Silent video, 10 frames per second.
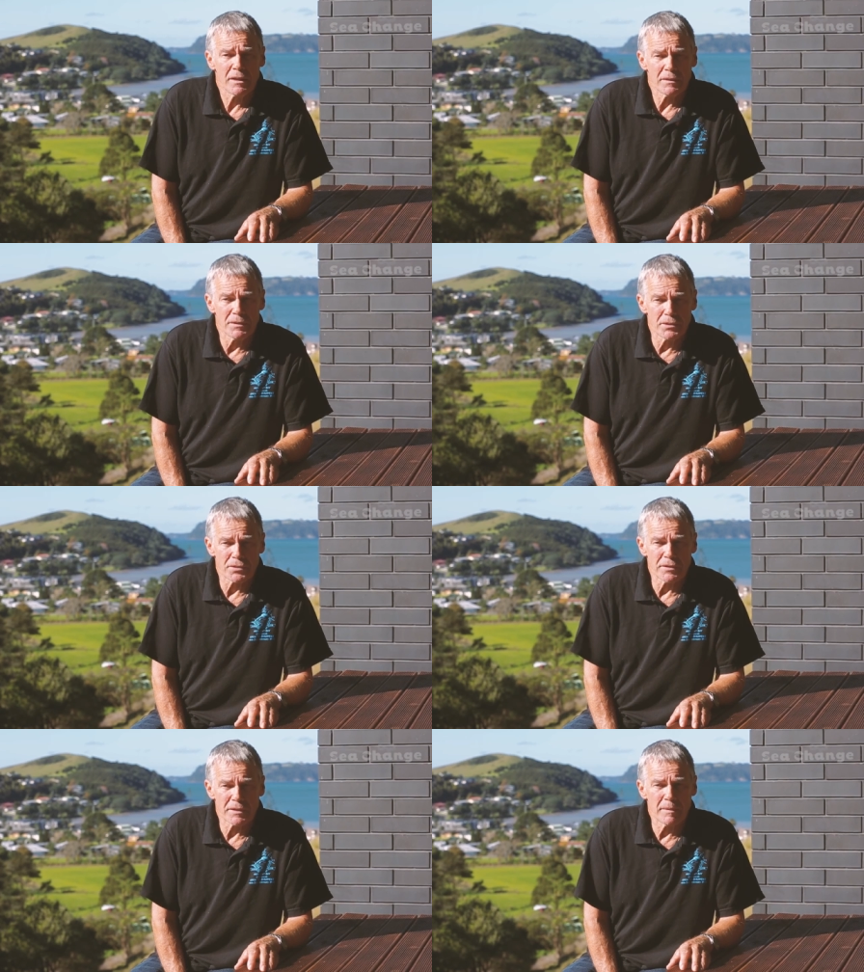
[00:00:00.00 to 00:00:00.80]

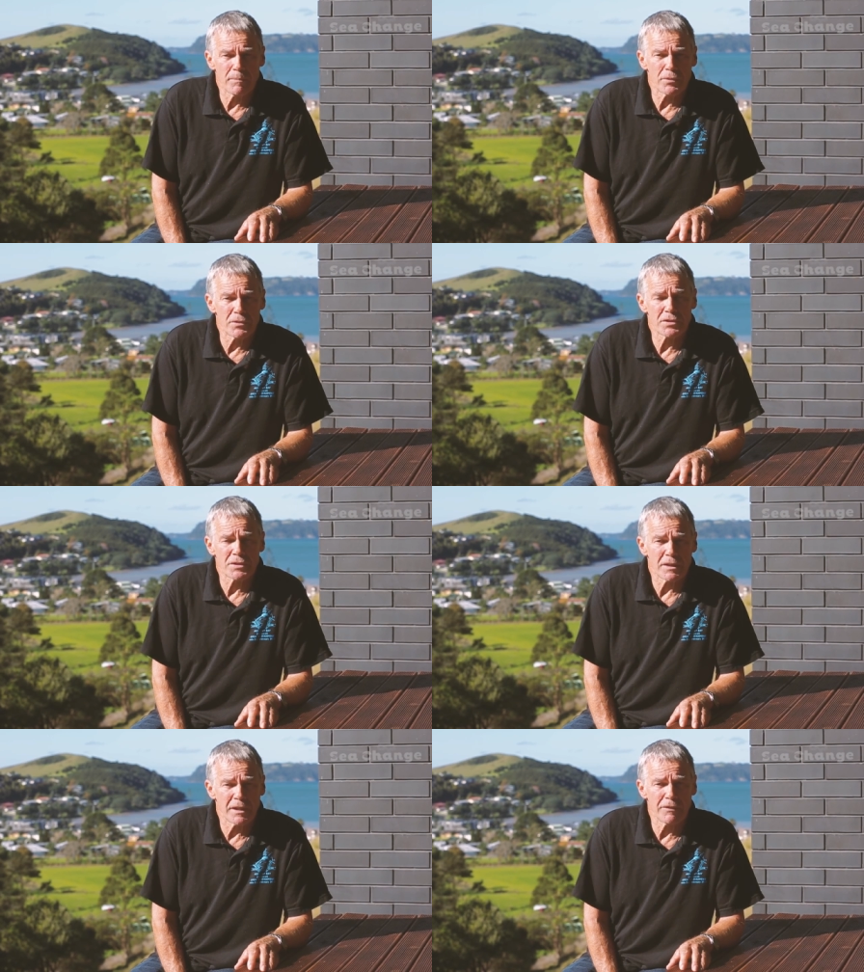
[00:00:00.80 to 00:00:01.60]
nutrient
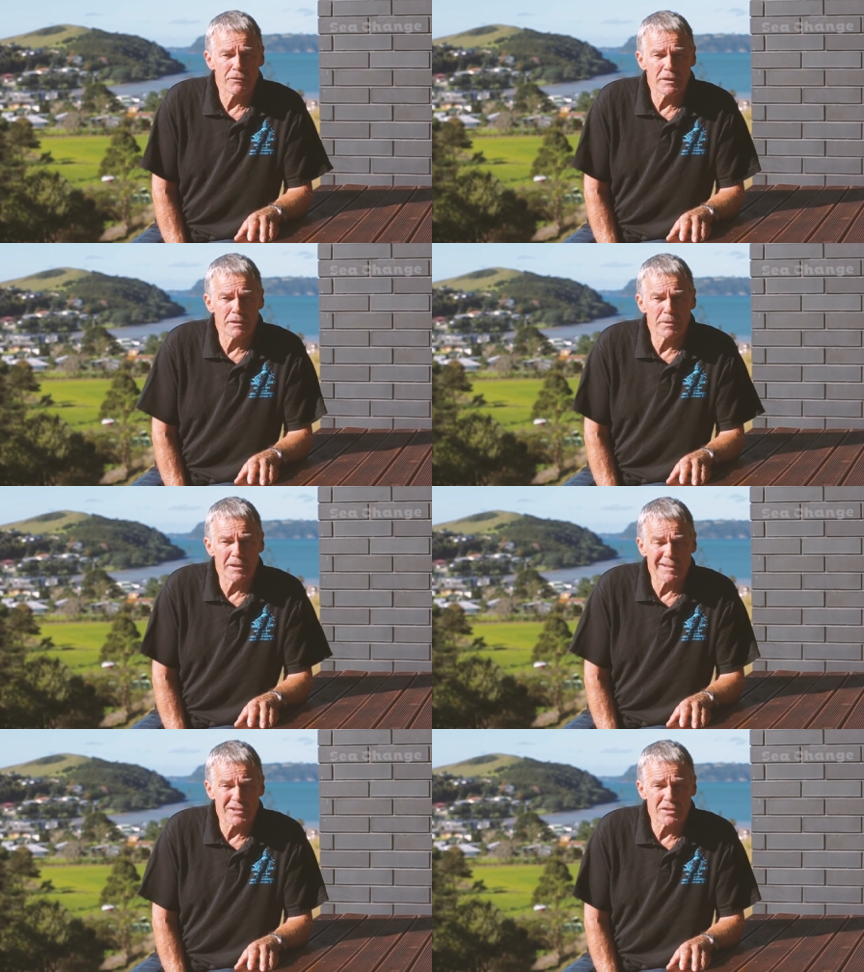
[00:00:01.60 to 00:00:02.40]
inputs have either
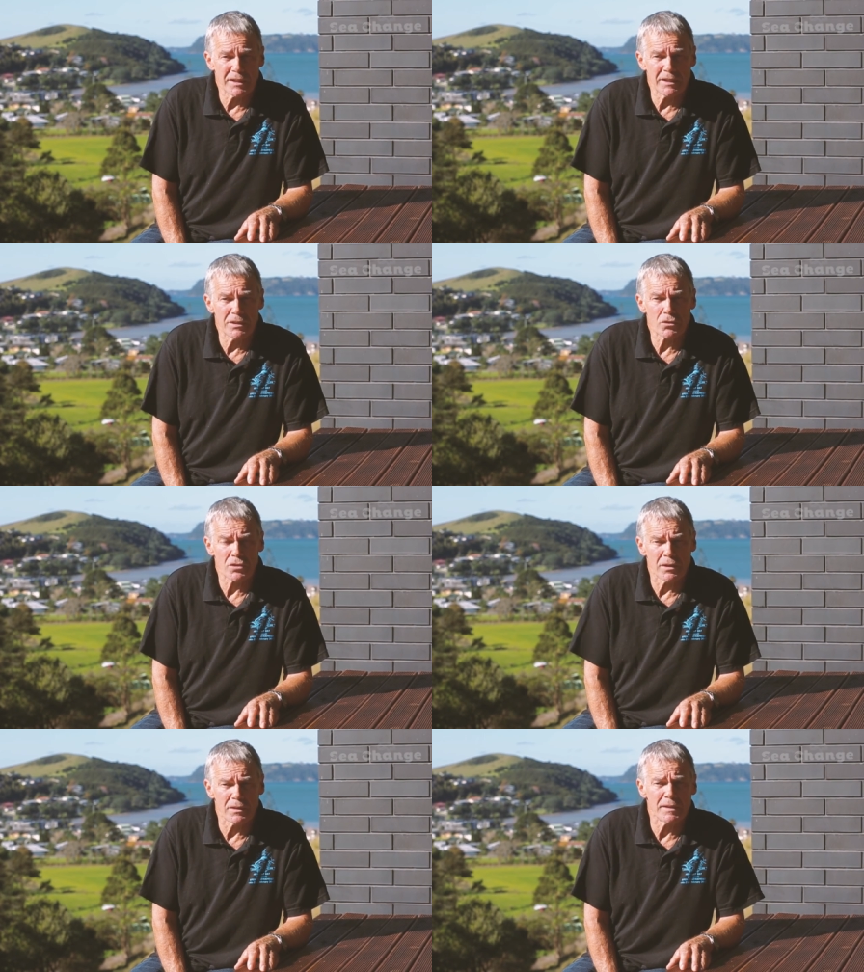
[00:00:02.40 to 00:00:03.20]
been held steady or
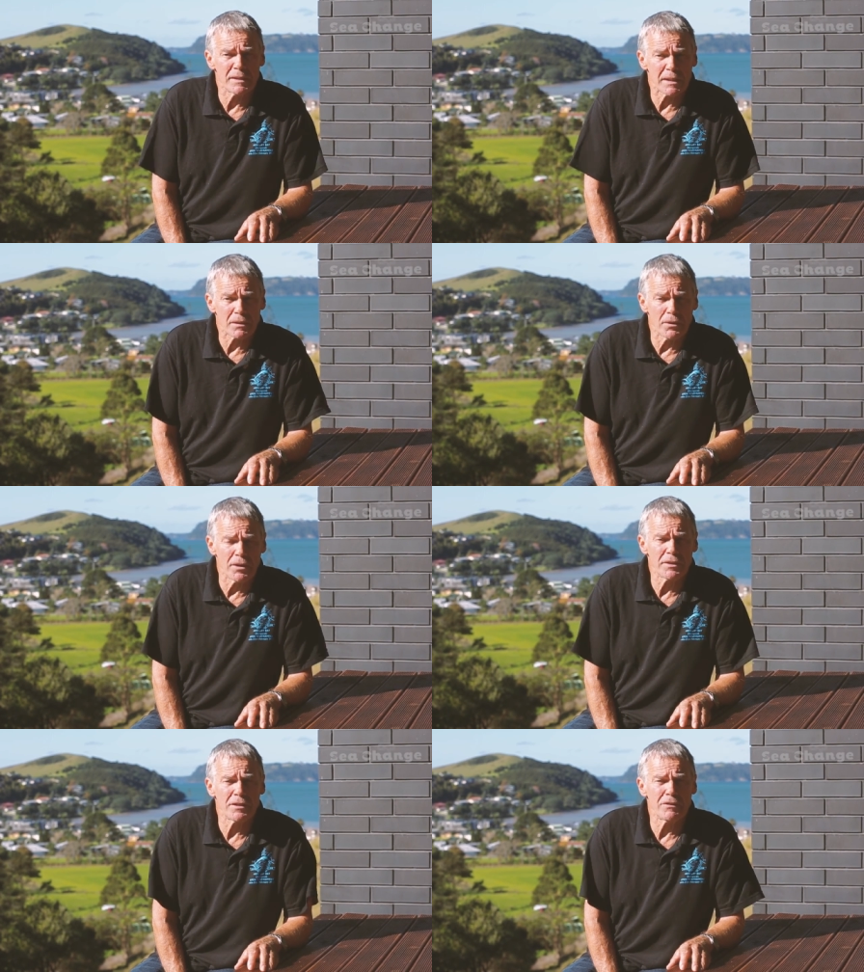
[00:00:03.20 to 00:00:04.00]
slightly
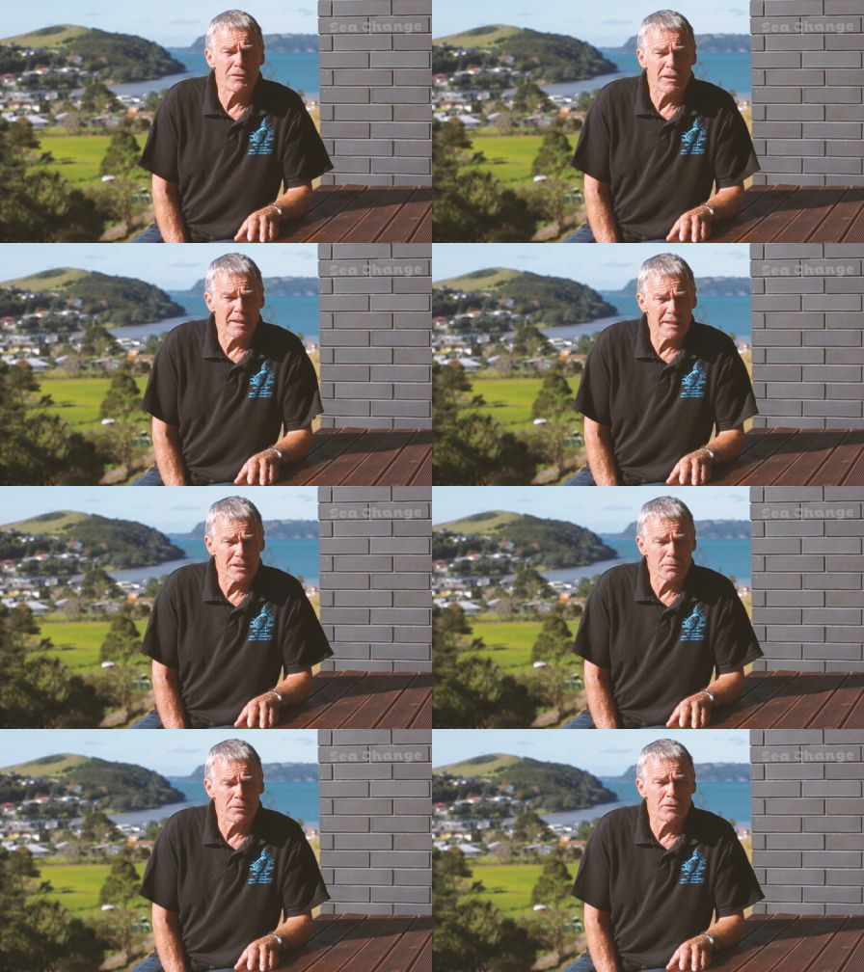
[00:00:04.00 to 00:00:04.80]
declined over the
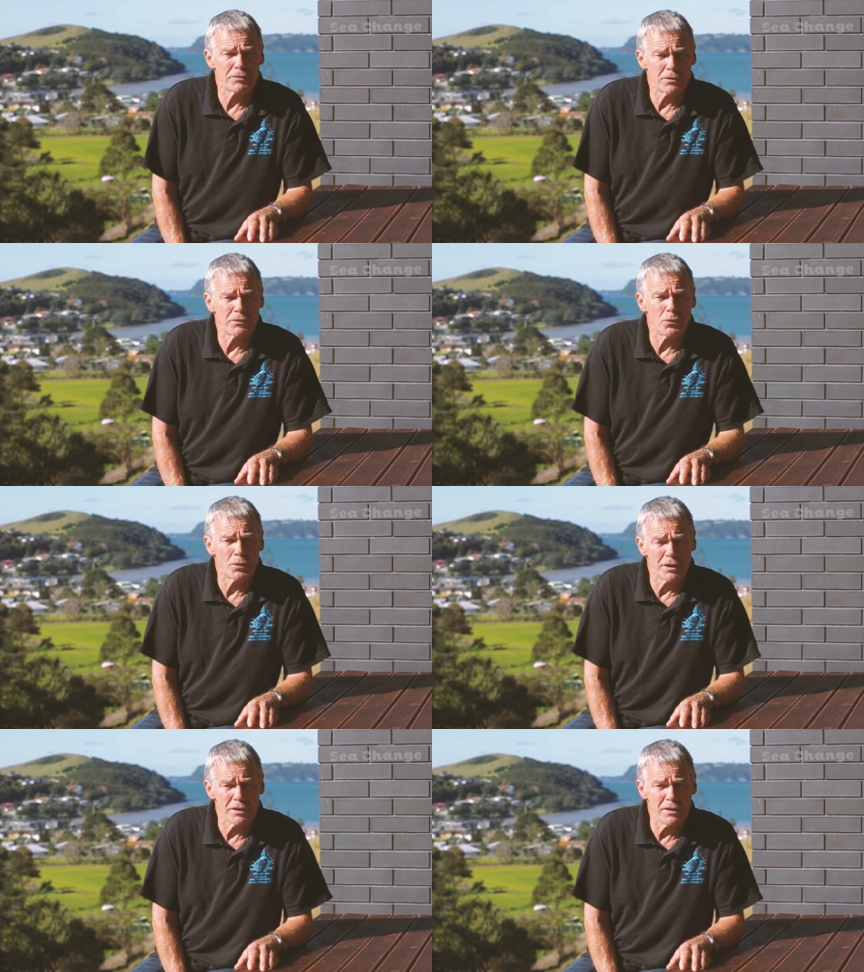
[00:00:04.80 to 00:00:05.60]
last 12 to
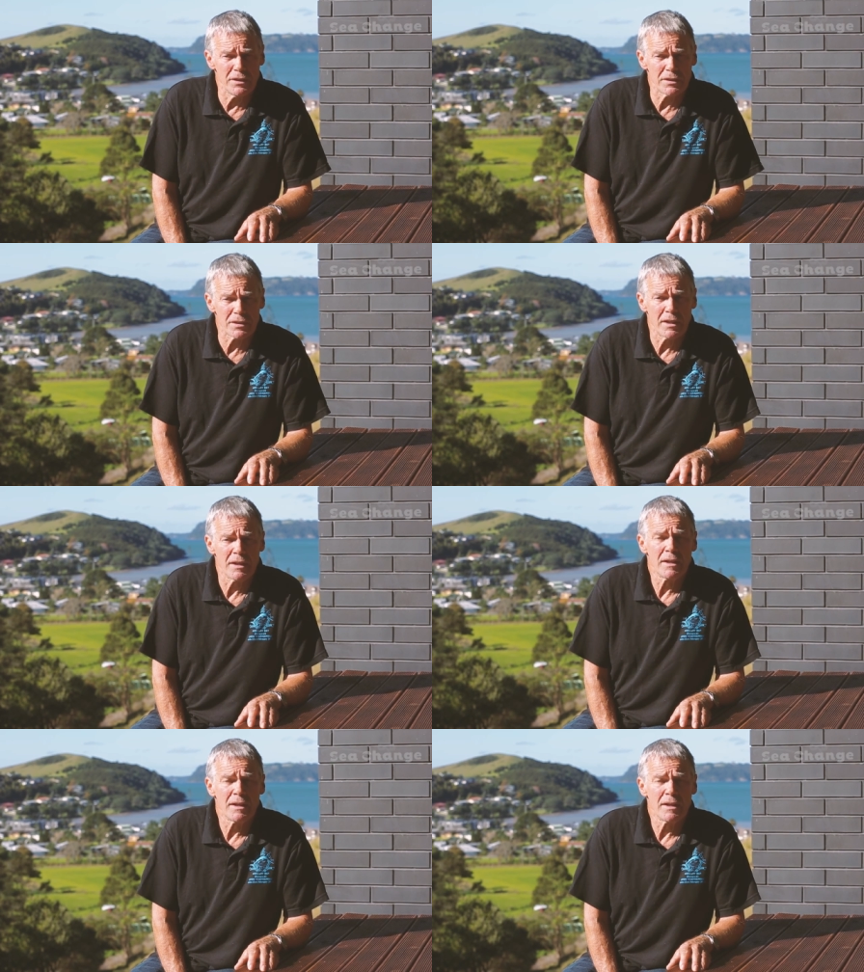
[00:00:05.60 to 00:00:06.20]
14 years.